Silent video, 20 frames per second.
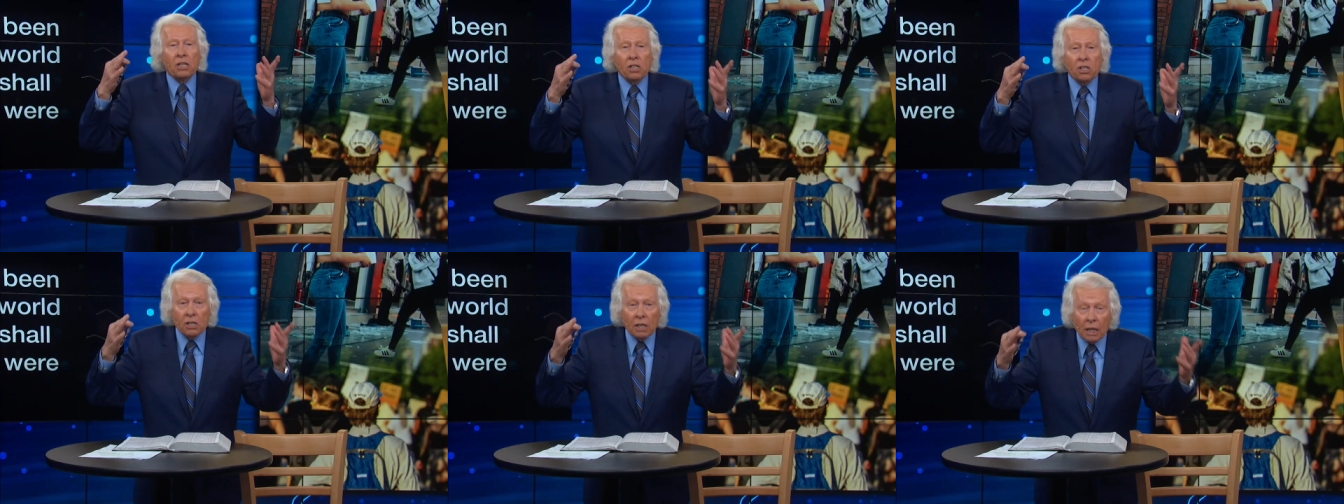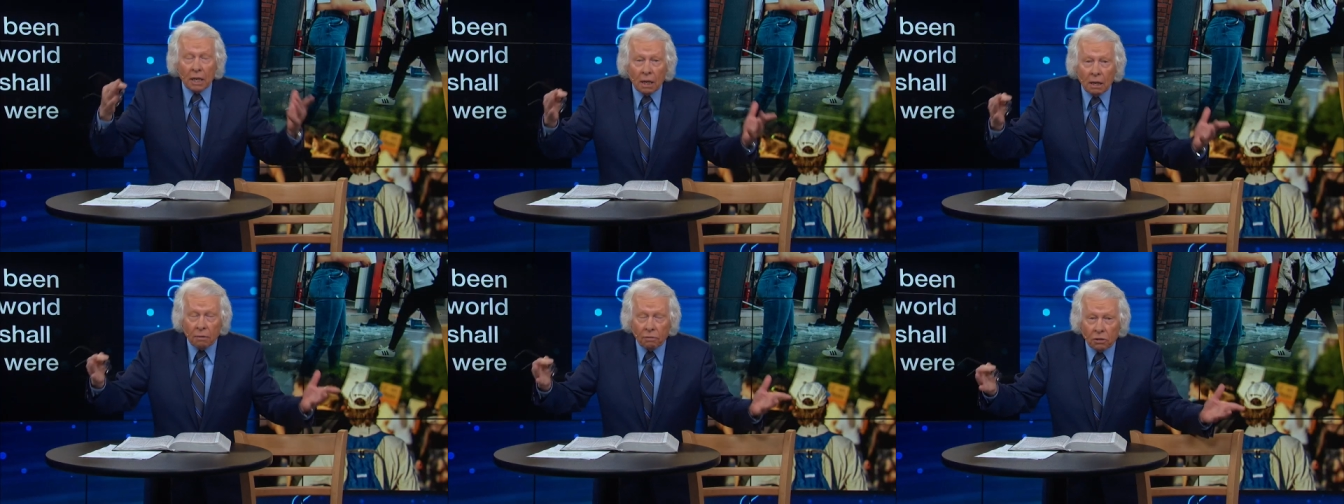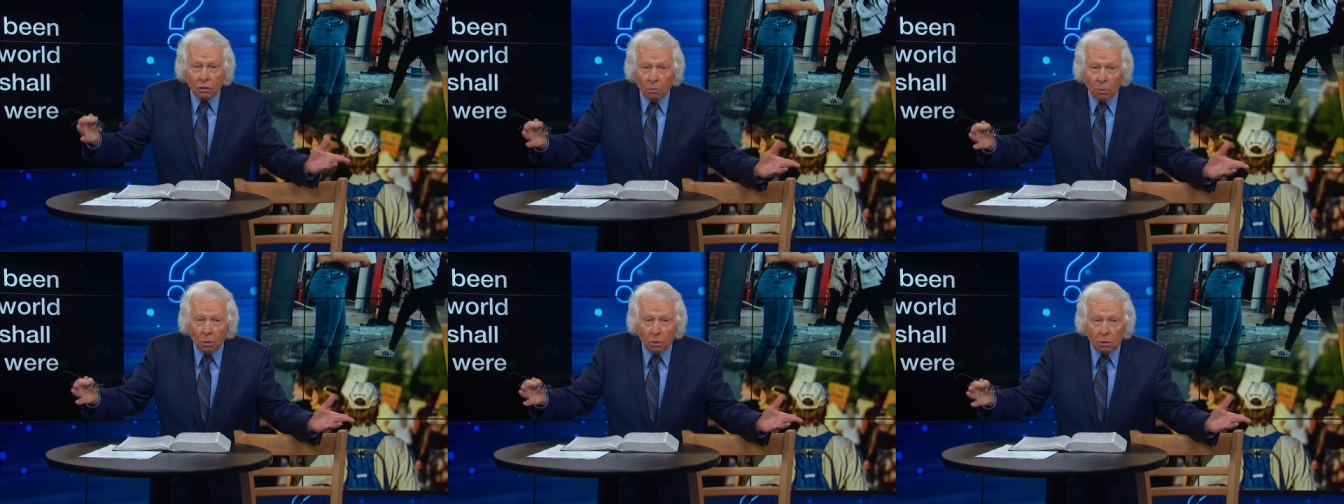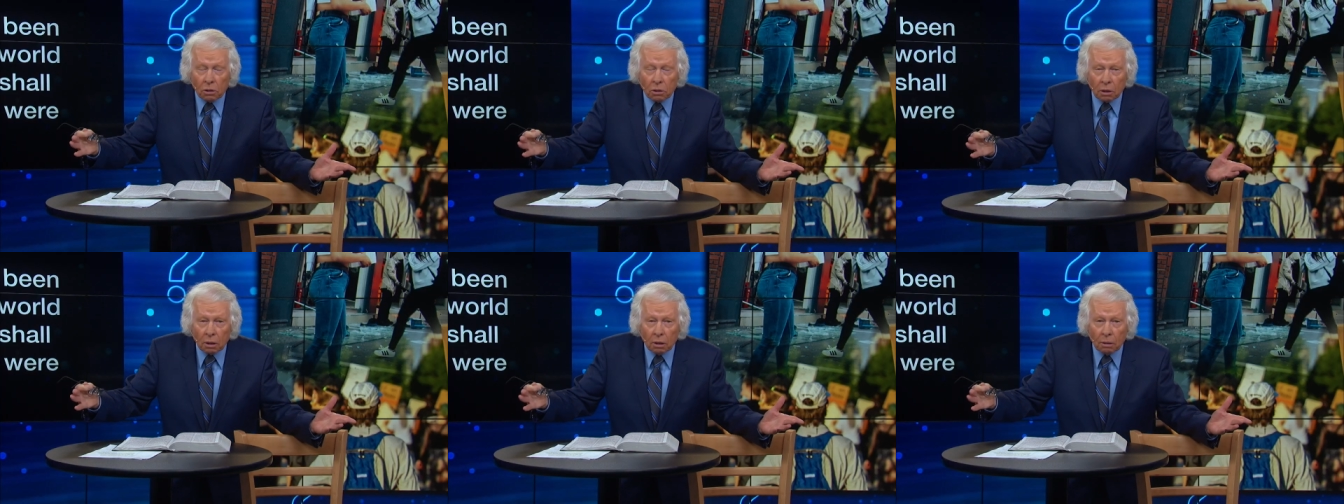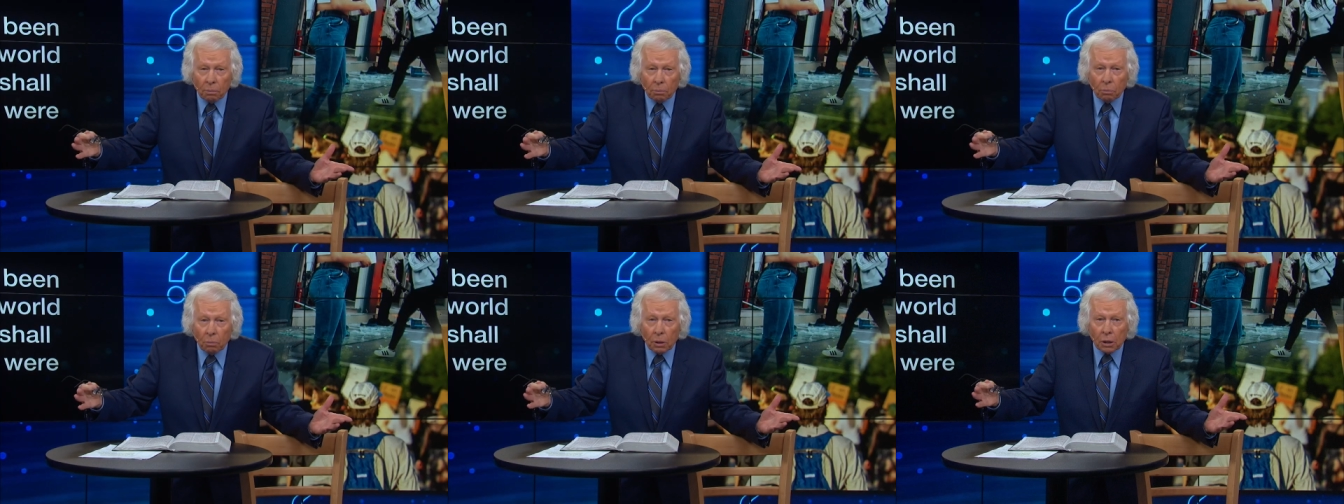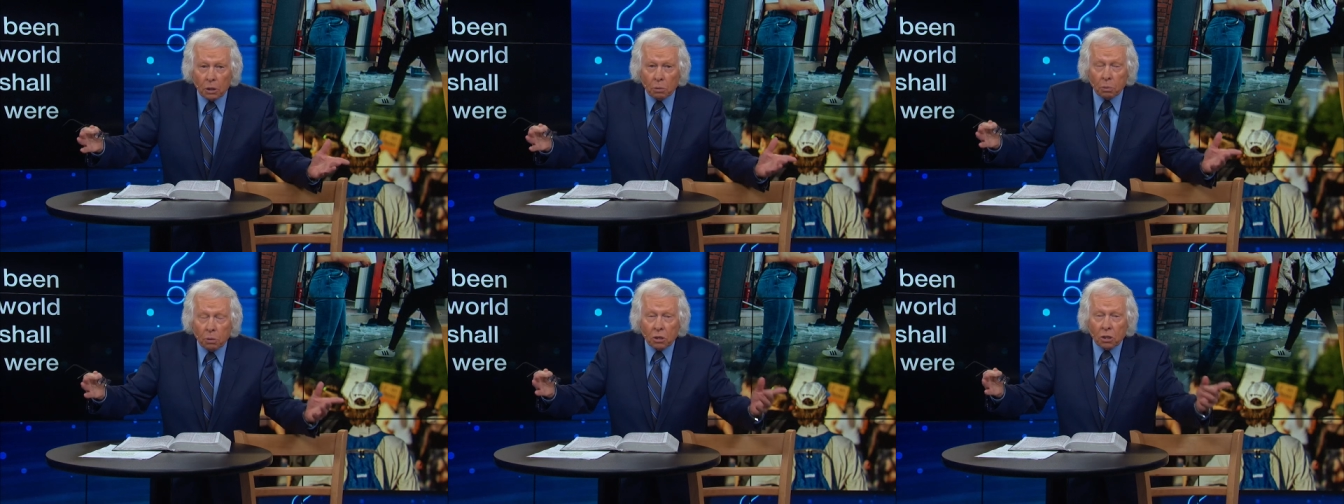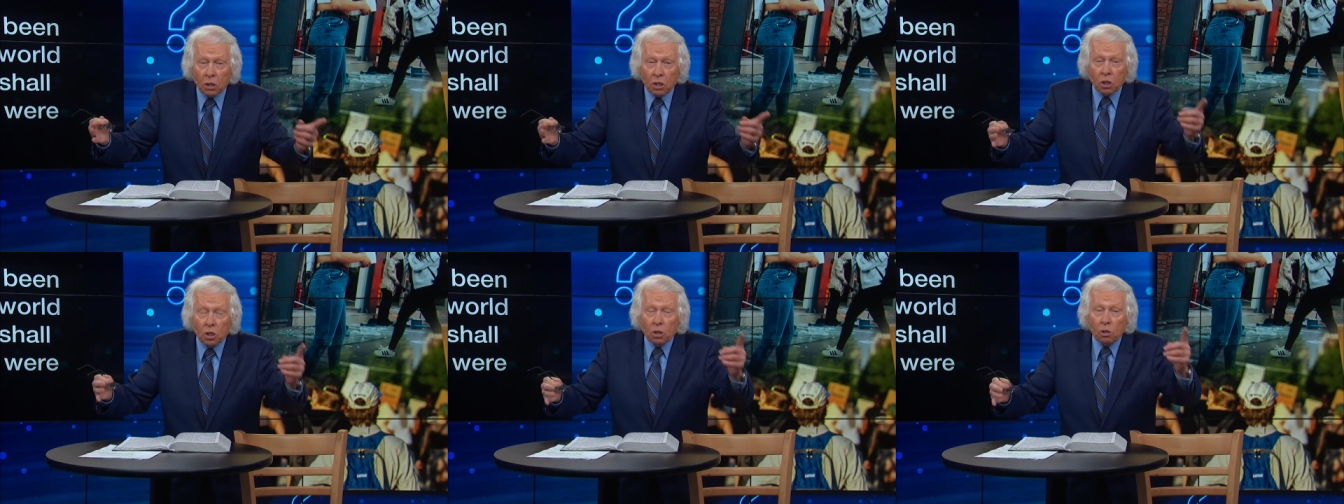city of Jerusalem, which
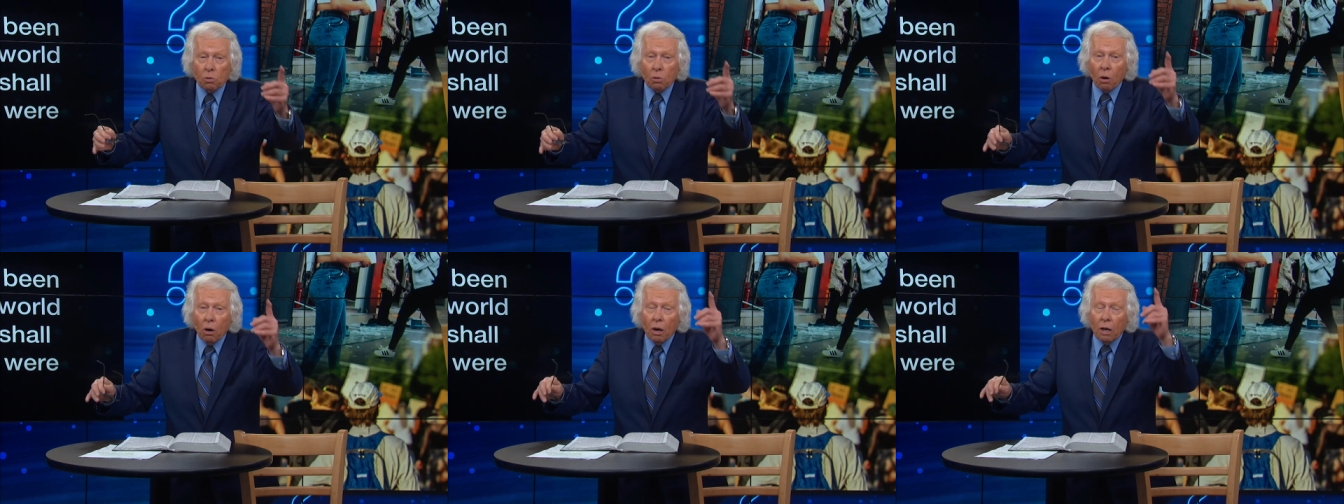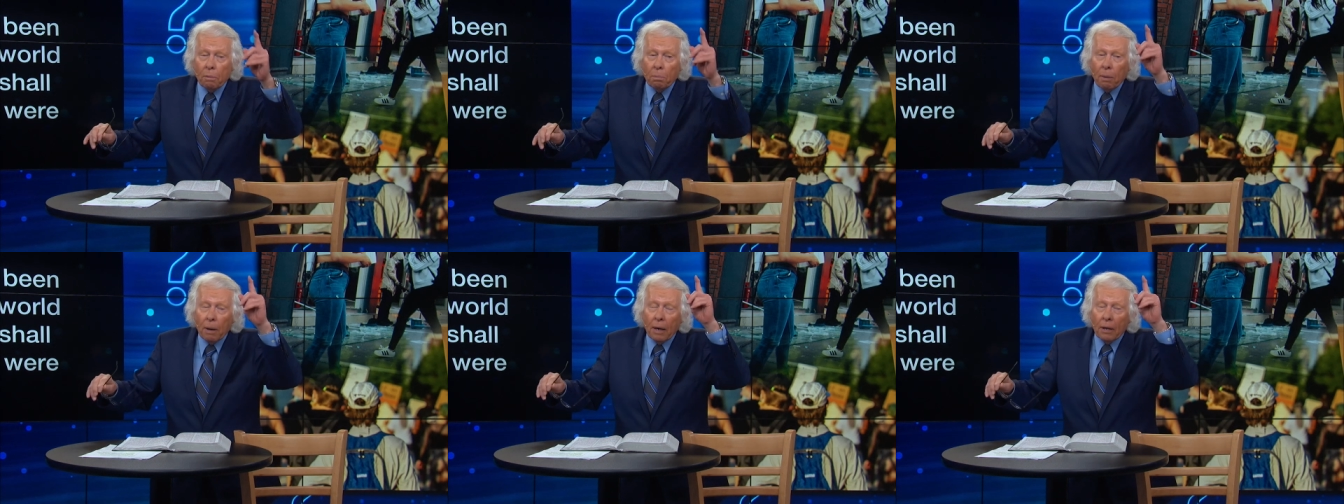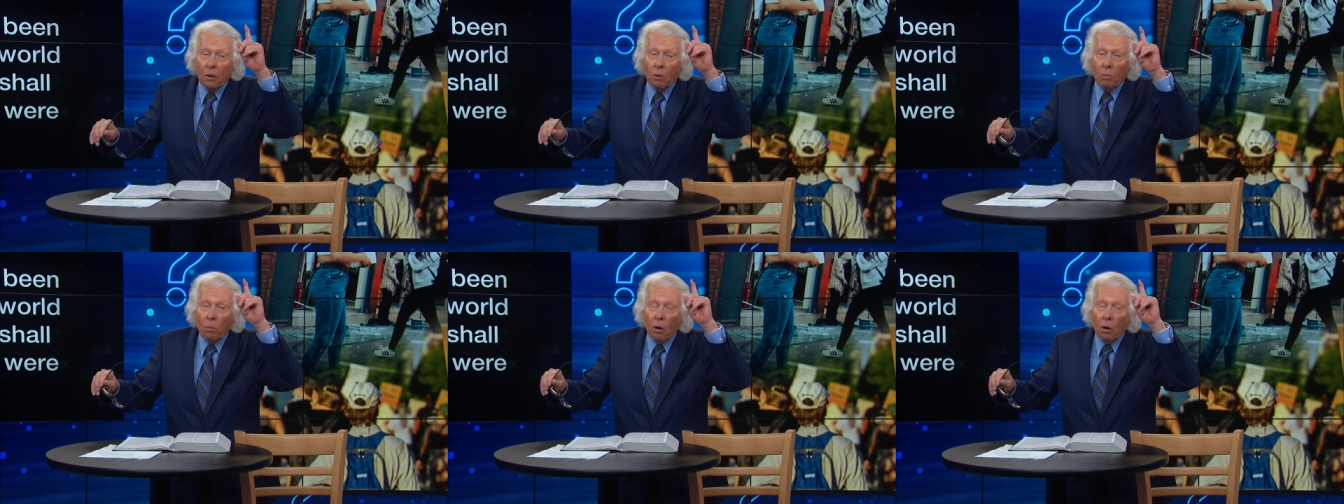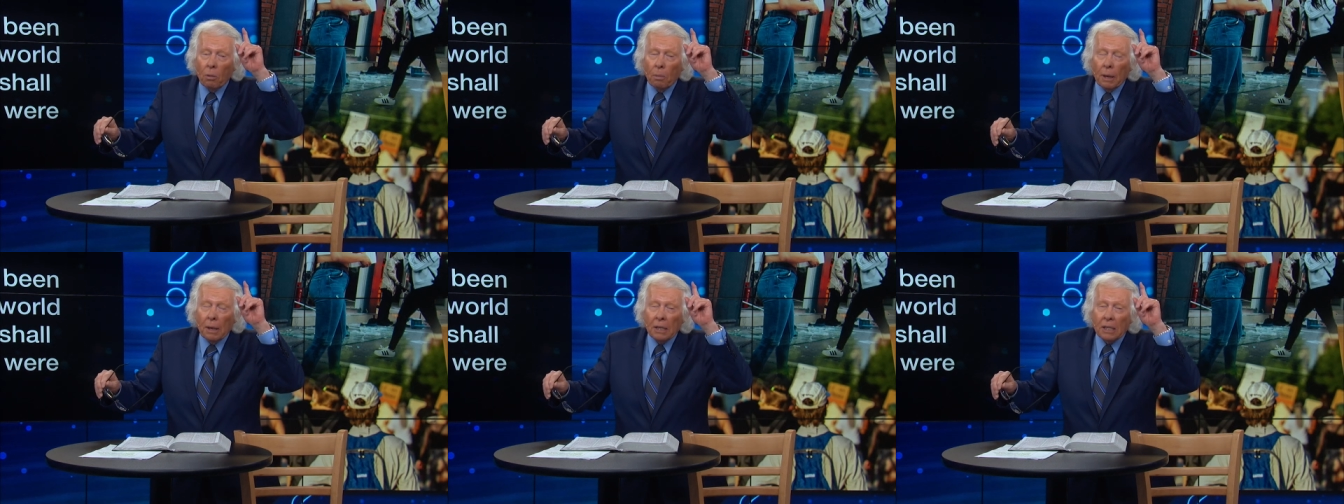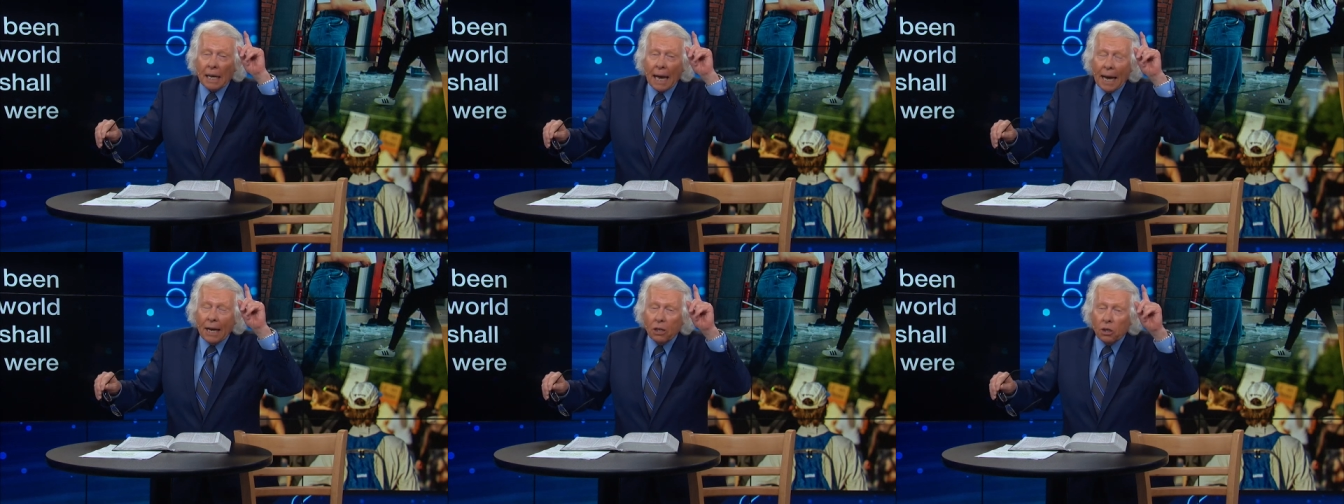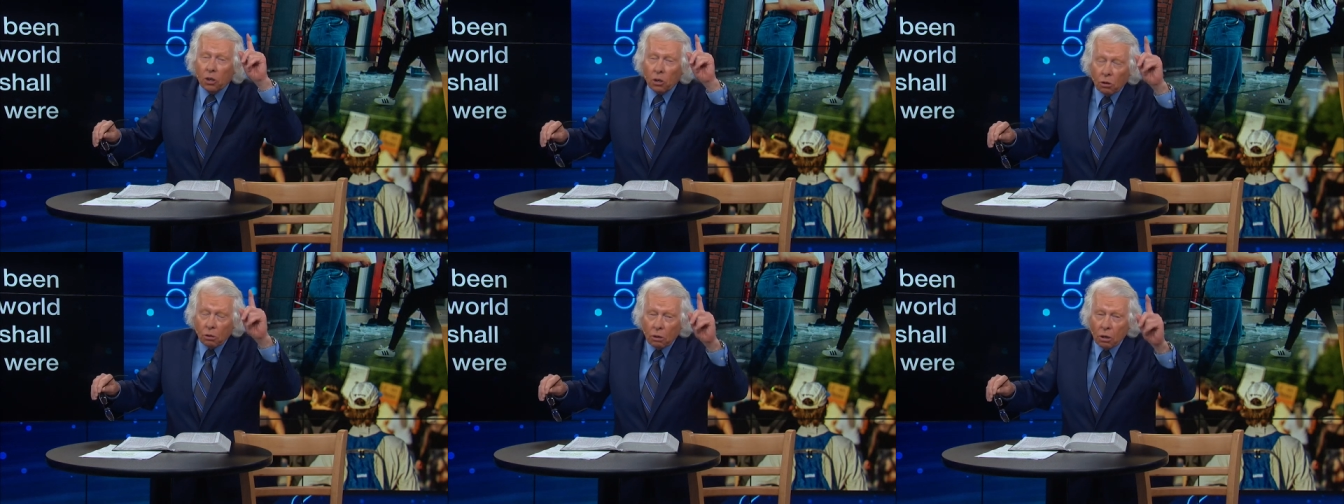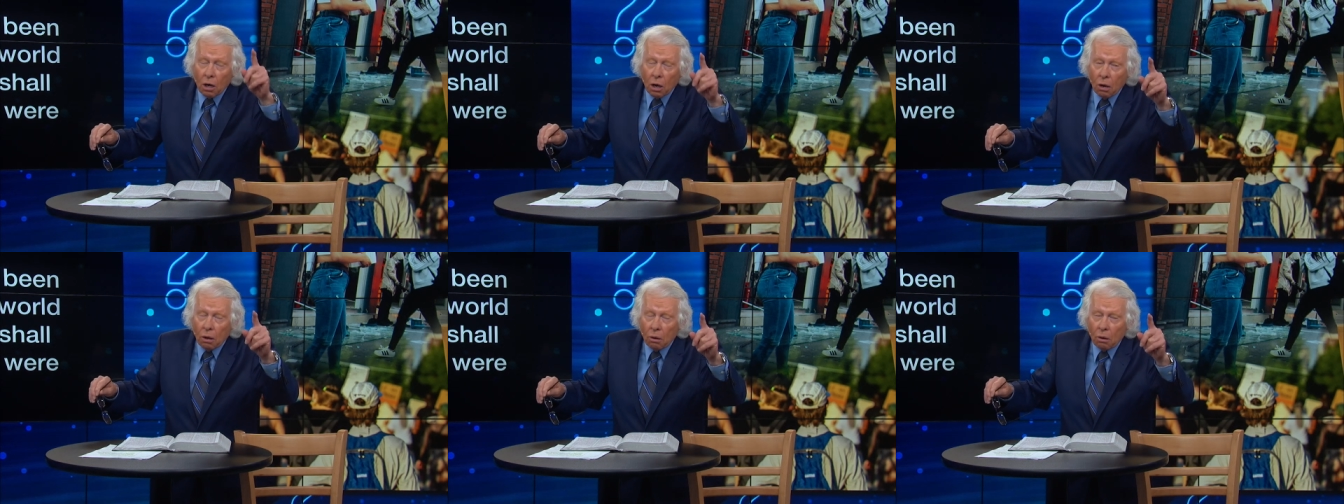was destroyed by the Romans, as you
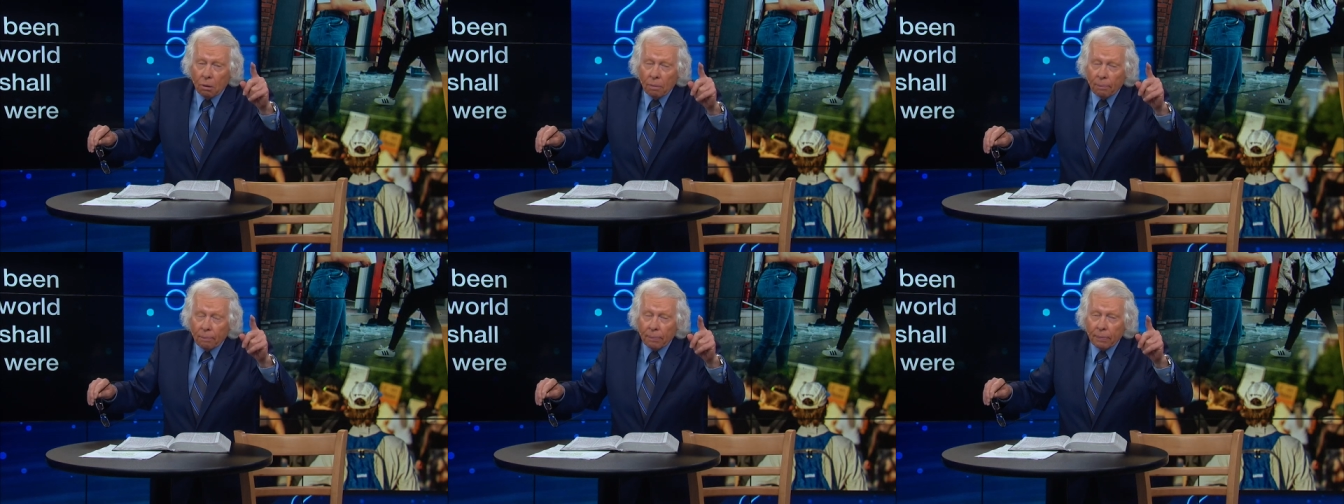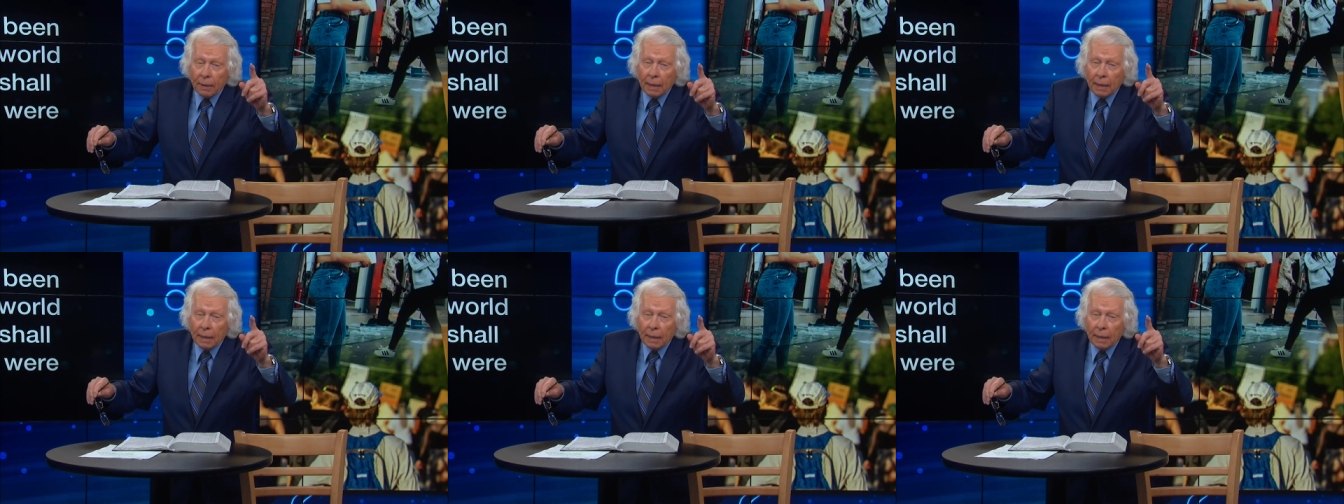know,